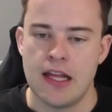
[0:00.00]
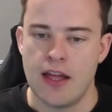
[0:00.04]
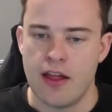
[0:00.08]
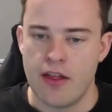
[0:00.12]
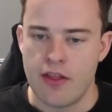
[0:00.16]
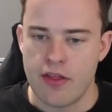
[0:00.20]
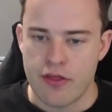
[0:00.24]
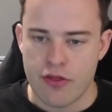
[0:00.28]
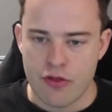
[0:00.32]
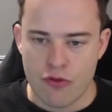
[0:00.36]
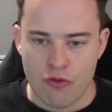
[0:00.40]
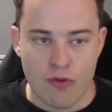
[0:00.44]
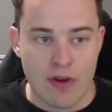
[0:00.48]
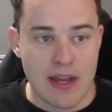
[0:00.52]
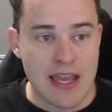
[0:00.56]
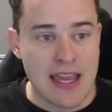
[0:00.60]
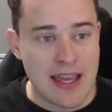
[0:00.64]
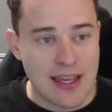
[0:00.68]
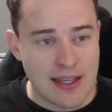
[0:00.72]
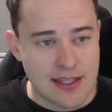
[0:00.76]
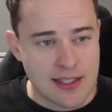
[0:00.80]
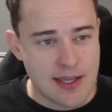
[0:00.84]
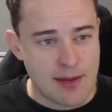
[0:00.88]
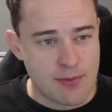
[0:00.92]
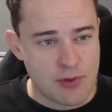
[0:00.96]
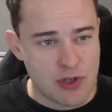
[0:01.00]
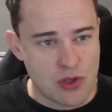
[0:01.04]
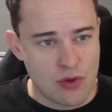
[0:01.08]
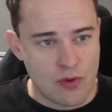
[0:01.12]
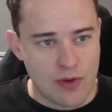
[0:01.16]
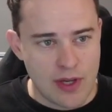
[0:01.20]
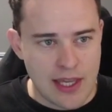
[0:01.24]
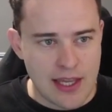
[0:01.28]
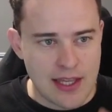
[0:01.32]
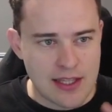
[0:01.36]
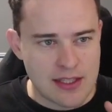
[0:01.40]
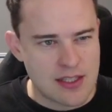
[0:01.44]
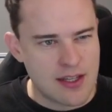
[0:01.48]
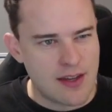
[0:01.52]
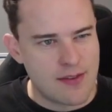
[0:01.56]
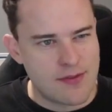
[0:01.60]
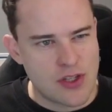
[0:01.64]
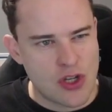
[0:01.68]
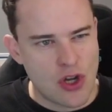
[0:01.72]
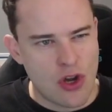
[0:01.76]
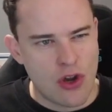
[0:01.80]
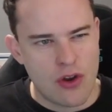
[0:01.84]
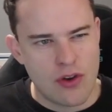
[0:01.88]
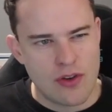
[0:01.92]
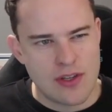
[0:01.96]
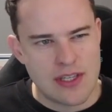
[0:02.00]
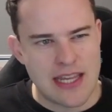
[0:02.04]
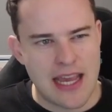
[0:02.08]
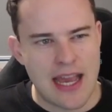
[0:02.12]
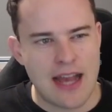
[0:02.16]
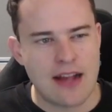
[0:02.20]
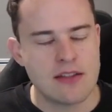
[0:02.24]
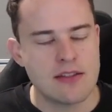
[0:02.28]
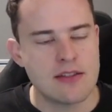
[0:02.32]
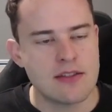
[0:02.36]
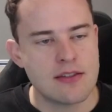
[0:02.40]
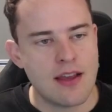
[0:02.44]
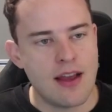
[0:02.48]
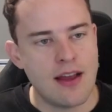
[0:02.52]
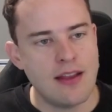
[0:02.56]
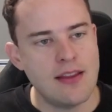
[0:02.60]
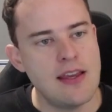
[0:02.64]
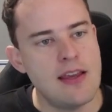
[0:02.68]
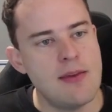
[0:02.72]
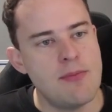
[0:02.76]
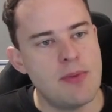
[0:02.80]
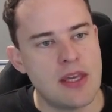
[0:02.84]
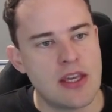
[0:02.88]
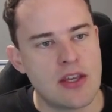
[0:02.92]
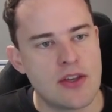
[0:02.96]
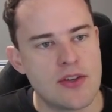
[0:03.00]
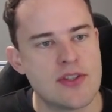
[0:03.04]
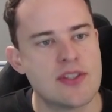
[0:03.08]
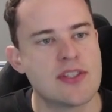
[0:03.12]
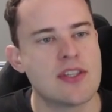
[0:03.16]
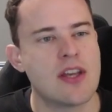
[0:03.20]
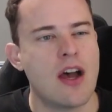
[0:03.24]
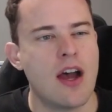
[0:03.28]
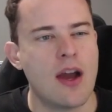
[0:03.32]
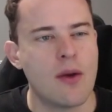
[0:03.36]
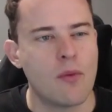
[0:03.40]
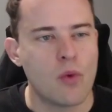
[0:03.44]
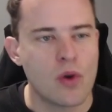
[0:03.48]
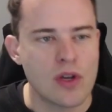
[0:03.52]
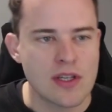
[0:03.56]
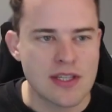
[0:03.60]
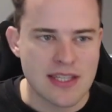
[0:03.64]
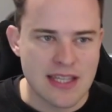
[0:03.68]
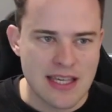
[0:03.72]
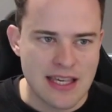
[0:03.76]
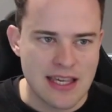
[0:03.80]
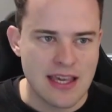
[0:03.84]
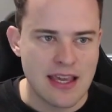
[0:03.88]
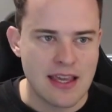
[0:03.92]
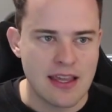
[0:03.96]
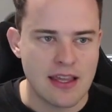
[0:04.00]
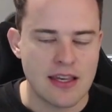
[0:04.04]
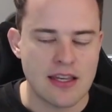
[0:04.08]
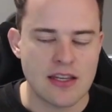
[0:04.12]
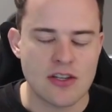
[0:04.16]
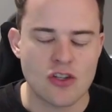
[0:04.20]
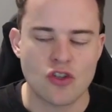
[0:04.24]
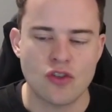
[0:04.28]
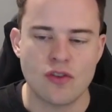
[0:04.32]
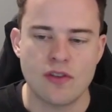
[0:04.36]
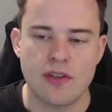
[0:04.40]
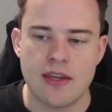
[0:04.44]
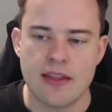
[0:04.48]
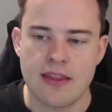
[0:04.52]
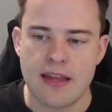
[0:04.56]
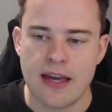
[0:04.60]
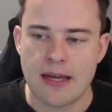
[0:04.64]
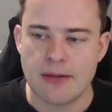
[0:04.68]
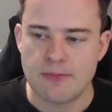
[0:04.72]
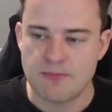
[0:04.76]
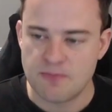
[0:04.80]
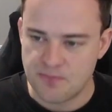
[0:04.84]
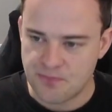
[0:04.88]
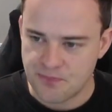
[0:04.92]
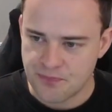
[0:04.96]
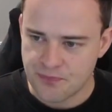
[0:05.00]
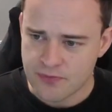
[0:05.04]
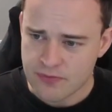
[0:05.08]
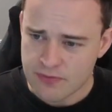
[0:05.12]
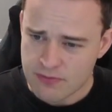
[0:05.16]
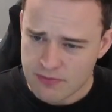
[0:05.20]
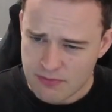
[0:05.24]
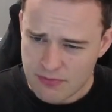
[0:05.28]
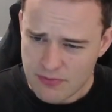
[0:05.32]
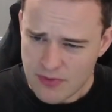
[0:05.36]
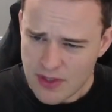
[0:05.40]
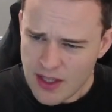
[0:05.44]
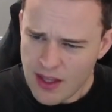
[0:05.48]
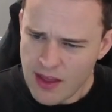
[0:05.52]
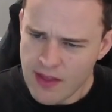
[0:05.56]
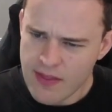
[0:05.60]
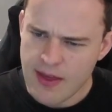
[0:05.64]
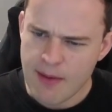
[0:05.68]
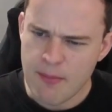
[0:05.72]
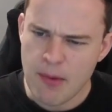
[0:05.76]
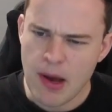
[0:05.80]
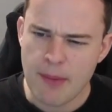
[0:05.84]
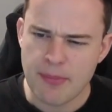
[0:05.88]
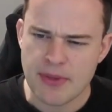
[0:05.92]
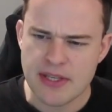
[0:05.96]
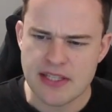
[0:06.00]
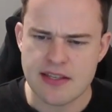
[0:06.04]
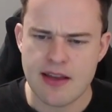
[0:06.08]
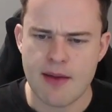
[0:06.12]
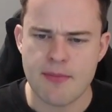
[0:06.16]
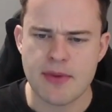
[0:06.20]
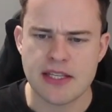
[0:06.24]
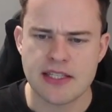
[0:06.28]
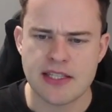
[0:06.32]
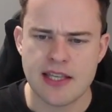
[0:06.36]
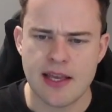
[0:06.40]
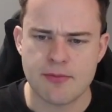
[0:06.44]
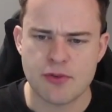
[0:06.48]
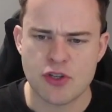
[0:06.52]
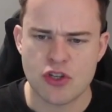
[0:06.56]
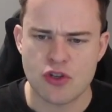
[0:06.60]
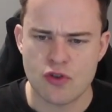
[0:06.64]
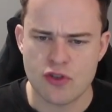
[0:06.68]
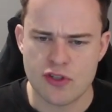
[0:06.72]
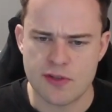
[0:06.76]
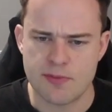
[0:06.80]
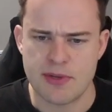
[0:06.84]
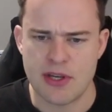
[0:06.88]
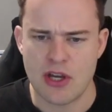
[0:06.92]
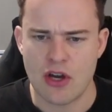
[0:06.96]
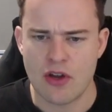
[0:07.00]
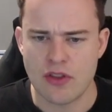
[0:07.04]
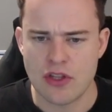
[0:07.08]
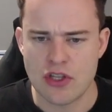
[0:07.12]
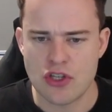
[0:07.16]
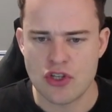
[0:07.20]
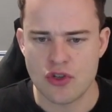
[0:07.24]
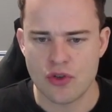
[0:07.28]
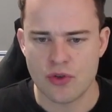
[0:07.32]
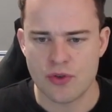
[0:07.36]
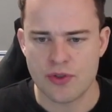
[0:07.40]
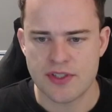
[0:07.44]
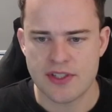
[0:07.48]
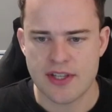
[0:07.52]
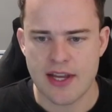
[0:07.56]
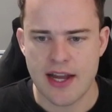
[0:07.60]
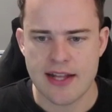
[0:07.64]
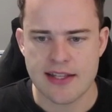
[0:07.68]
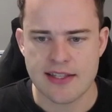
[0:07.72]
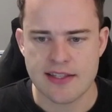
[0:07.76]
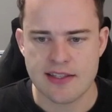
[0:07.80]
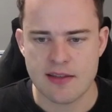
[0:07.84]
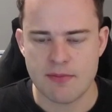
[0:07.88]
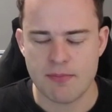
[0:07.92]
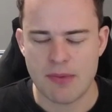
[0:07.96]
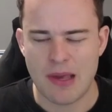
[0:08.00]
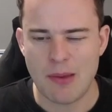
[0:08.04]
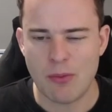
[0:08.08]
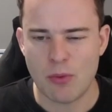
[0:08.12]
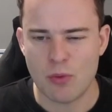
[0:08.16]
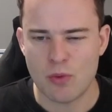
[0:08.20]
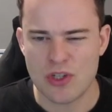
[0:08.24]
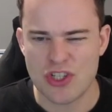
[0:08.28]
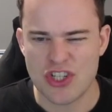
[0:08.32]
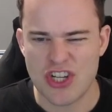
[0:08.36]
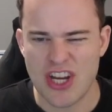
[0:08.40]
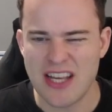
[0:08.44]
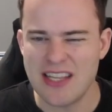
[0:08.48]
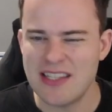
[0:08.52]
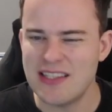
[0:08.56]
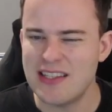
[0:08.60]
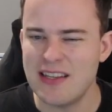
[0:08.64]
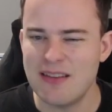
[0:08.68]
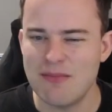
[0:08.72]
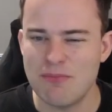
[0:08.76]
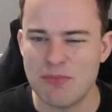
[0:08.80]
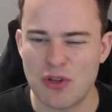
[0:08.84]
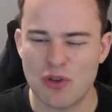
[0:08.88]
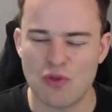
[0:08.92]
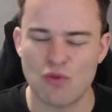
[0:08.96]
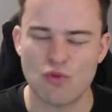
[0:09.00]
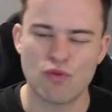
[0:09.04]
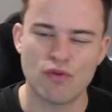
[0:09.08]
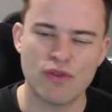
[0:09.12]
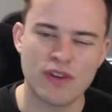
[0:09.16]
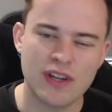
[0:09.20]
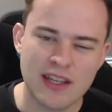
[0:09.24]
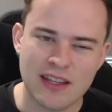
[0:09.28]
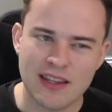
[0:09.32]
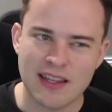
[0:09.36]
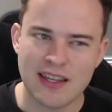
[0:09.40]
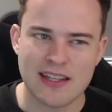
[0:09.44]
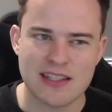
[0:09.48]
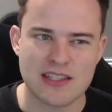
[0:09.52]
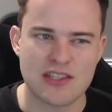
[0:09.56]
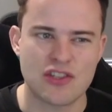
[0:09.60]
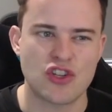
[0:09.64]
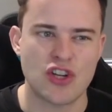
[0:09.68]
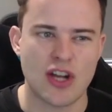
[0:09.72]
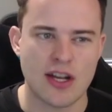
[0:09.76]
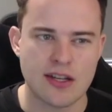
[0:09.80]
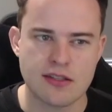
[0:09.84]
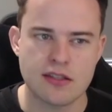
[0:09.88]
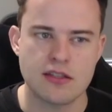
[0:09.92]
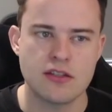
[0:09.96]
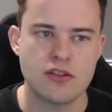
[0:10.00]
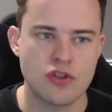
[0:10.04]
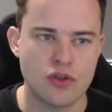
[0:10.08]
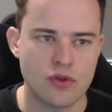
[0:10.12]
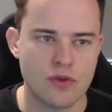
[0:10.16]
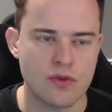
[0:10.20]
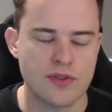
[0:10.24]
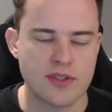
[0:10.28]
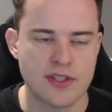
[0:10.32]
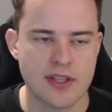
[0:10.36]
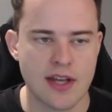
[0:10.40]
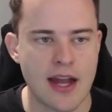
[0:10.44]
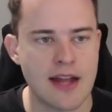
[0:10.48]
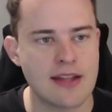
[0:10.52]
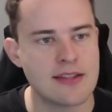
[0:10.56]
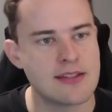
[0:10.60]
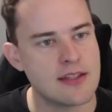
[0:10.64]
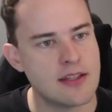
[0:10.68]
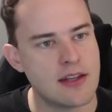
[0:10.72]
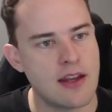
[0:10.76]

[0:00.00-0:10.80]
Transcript: 3 exceptional hits I've toned down slightly because I was thinking initially that there might be some exceptionals beyond the dual sites that people were chasing, but really it's just the dual sites.